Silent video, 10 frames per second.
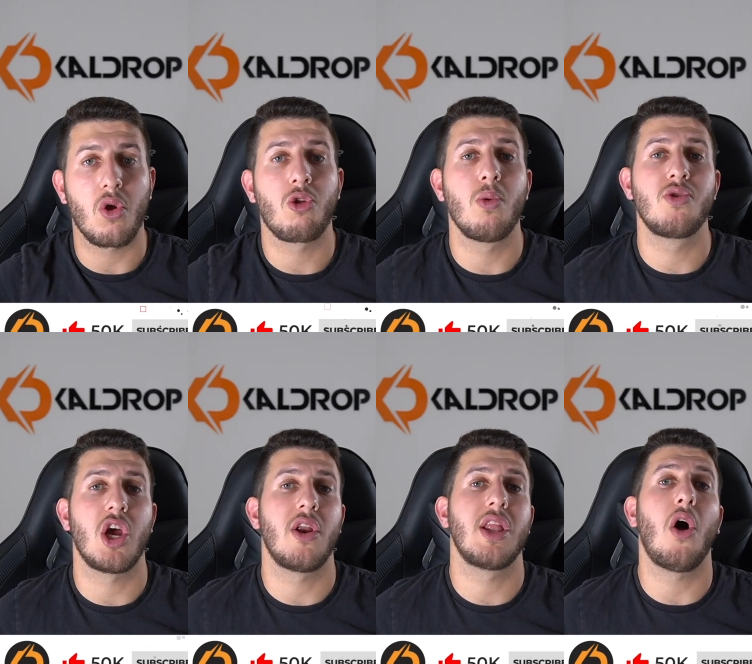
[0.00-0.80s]
our YouTube
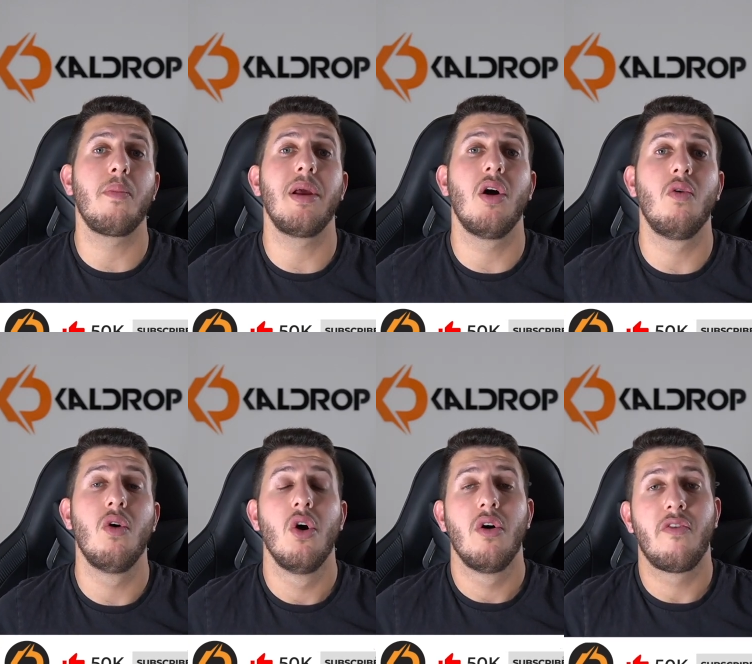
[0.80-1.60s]
channel down
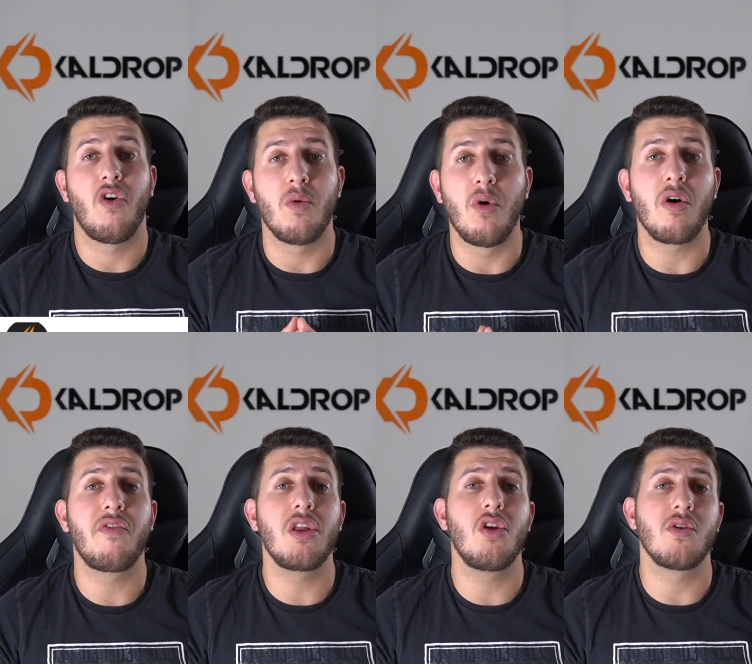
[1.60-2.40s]
below for more
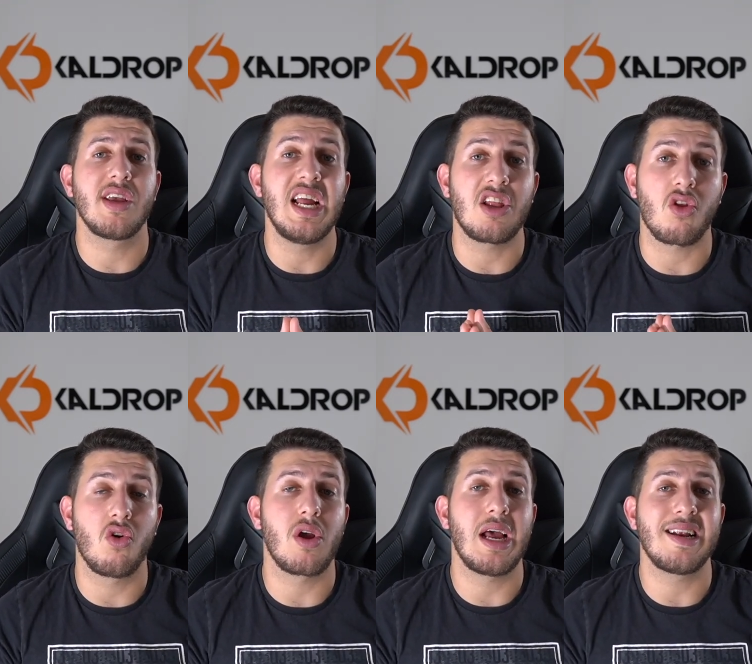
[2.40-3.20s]
videos and
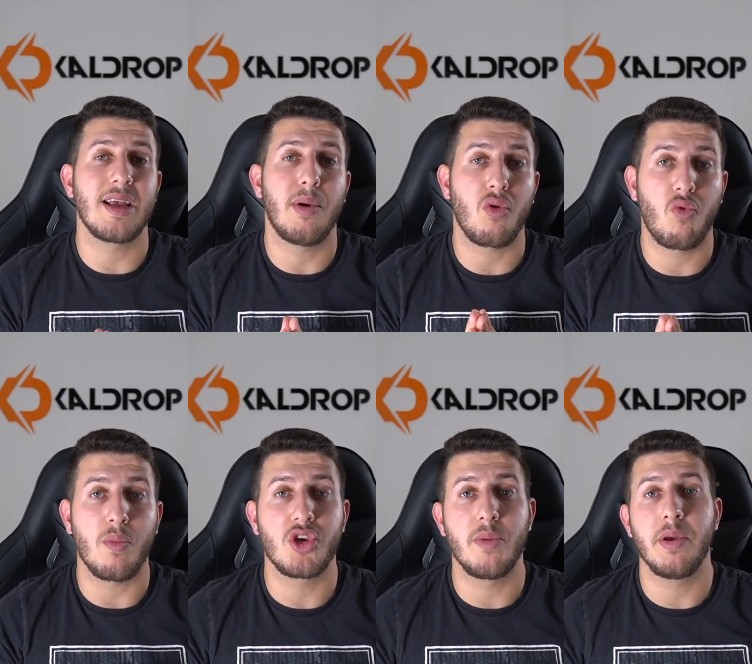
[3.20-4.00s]
tutorials about
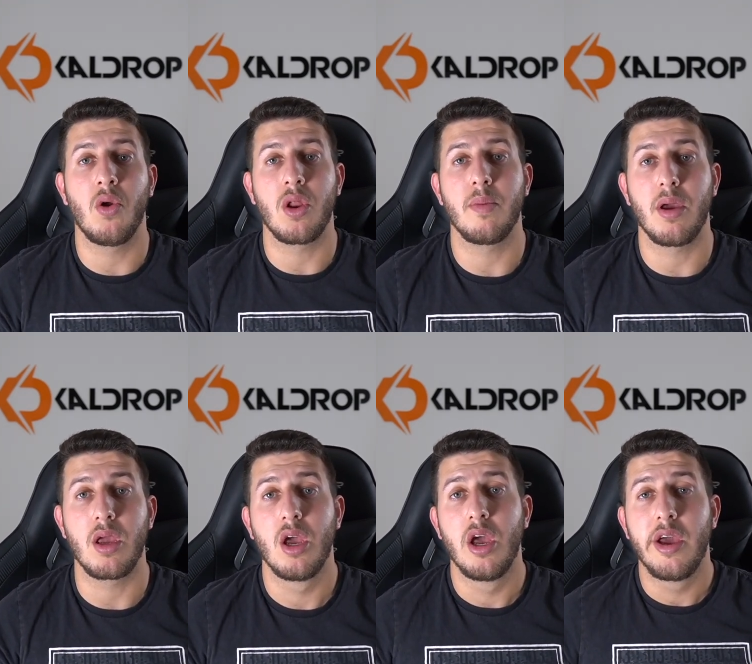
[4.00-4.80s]
dropshipping on
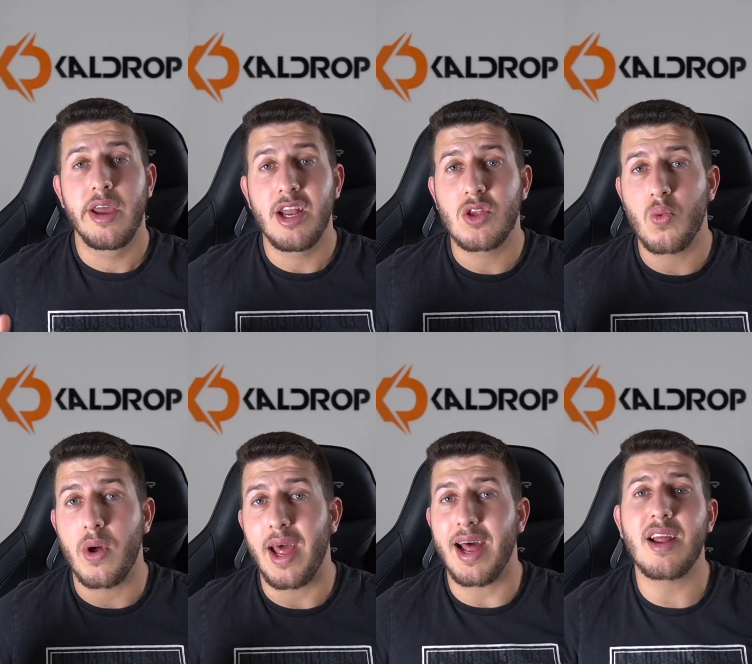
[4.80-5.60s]
eBay. It's
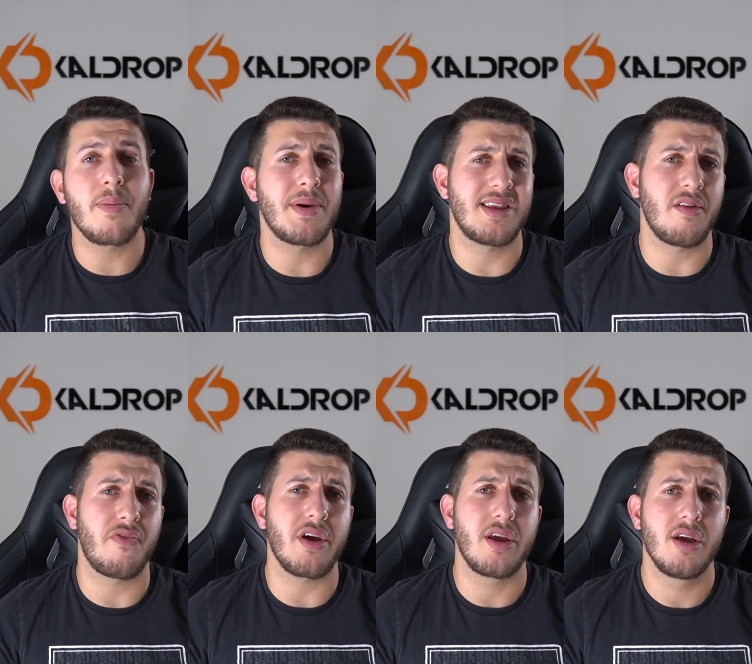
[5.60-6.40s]
100%
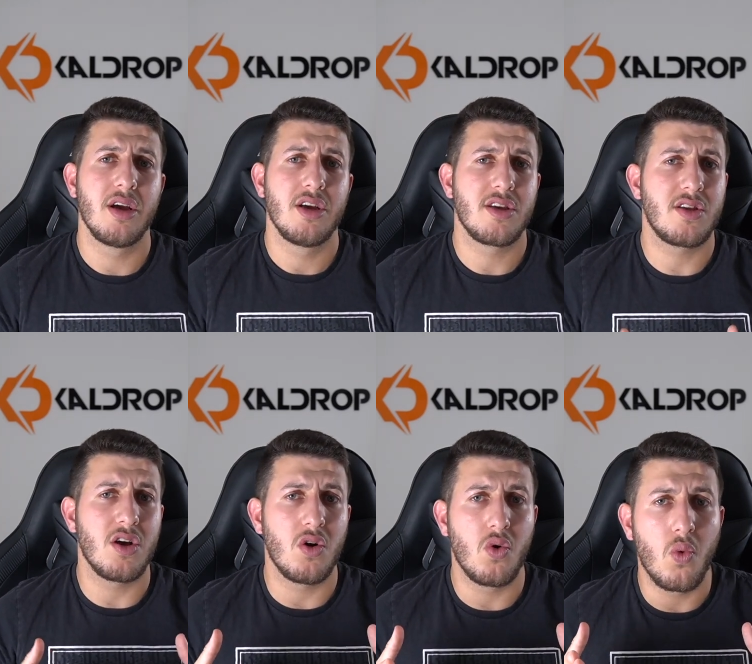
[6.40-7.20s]
free,
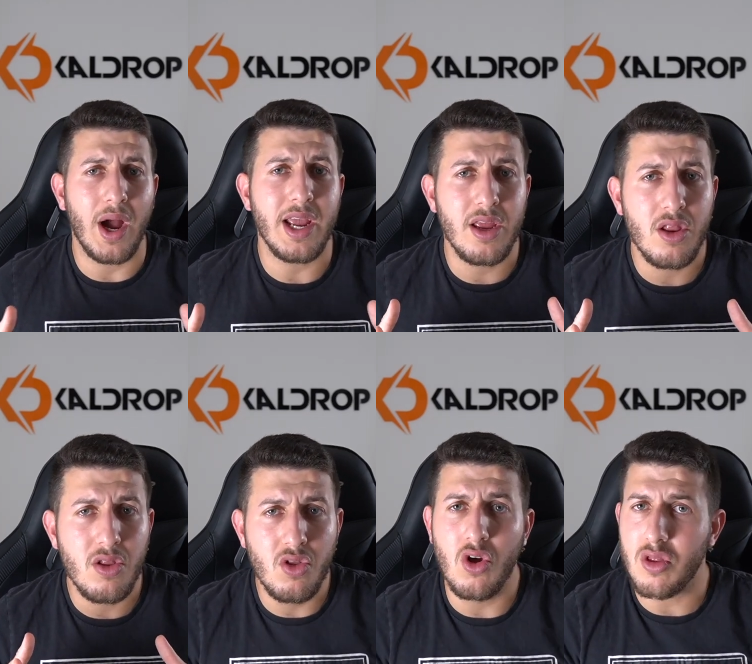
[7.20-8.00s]
so why
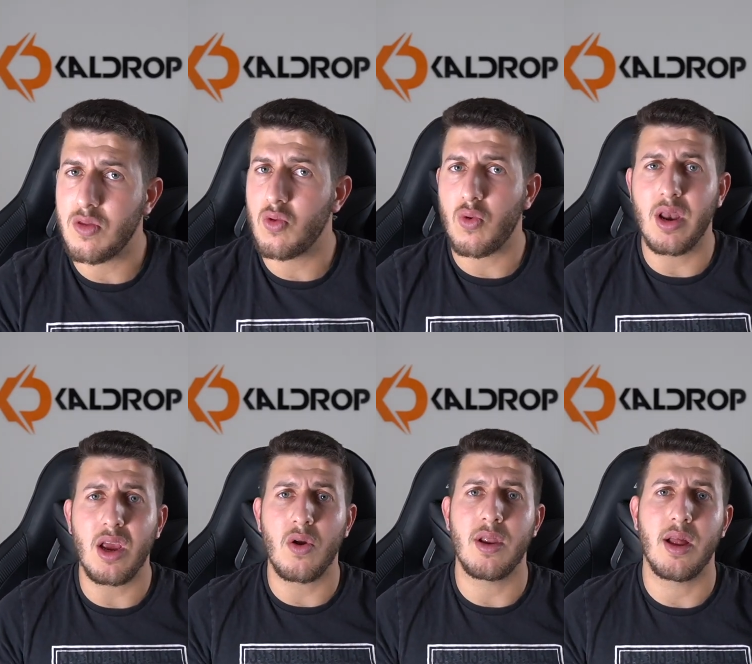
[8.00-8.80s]
not to
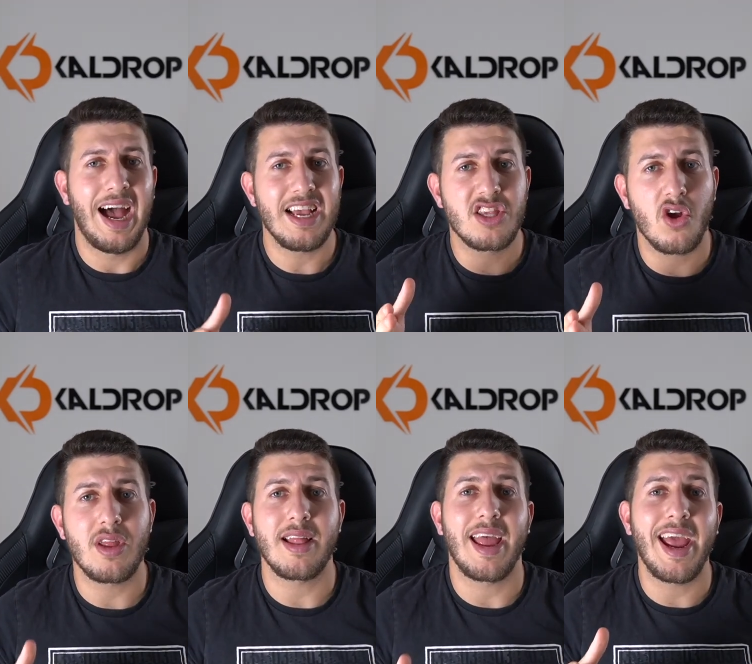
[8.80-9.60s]
click on that? I saw
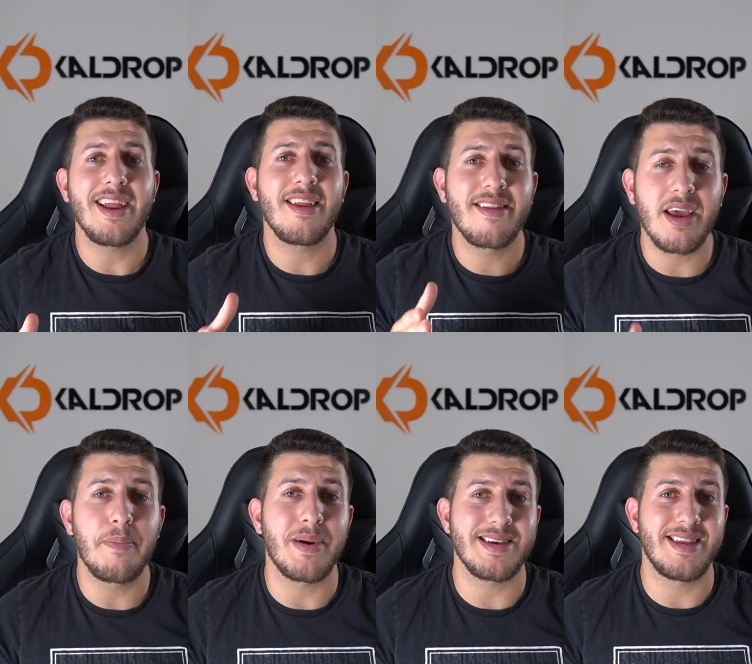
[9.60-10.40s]
that
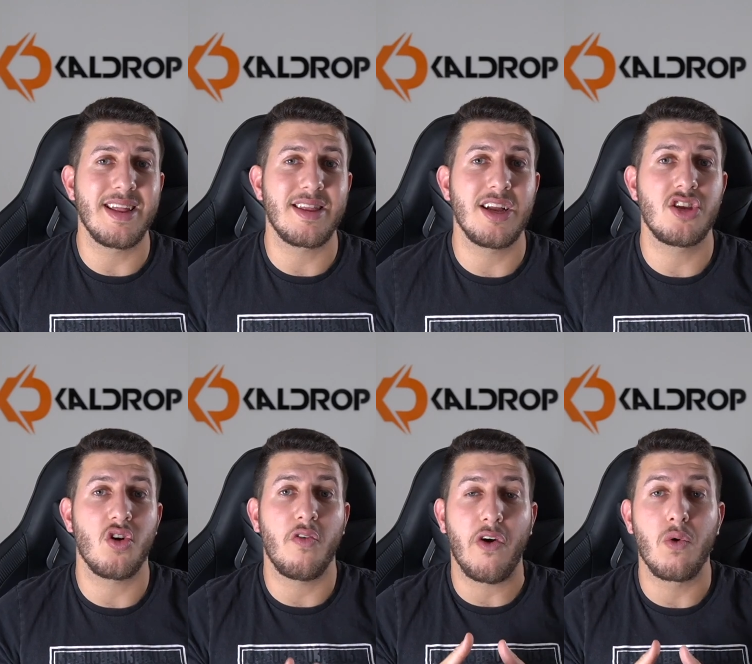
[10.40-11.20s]
83%
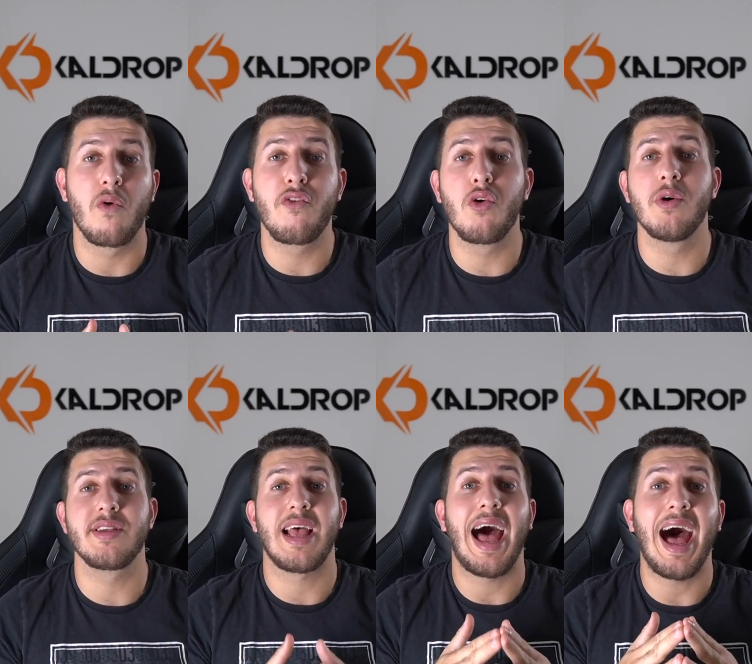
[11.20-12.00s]
of our
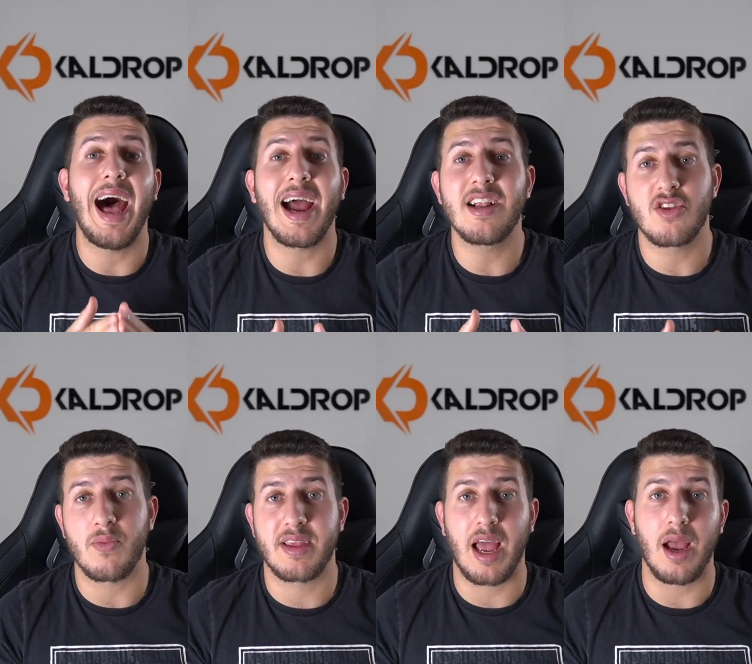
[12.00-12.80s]
viewers aren't
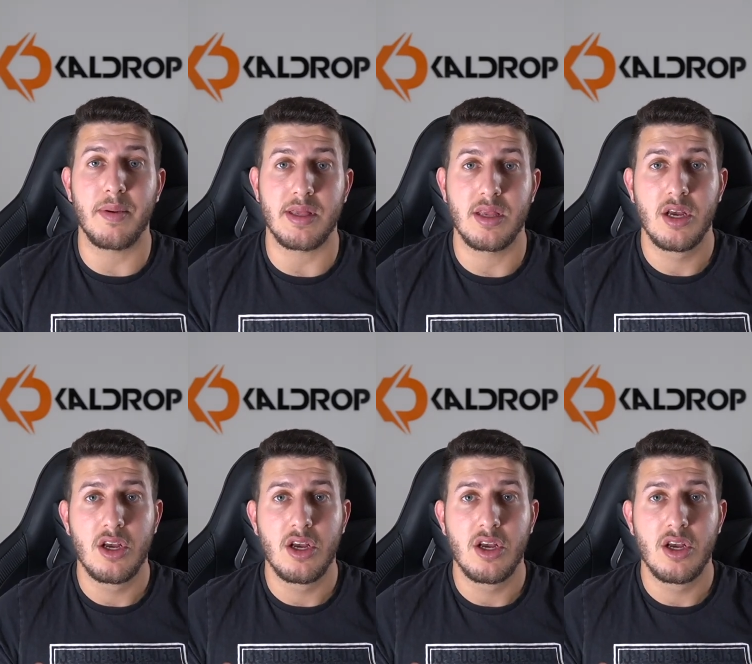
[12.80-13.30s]
subscribers,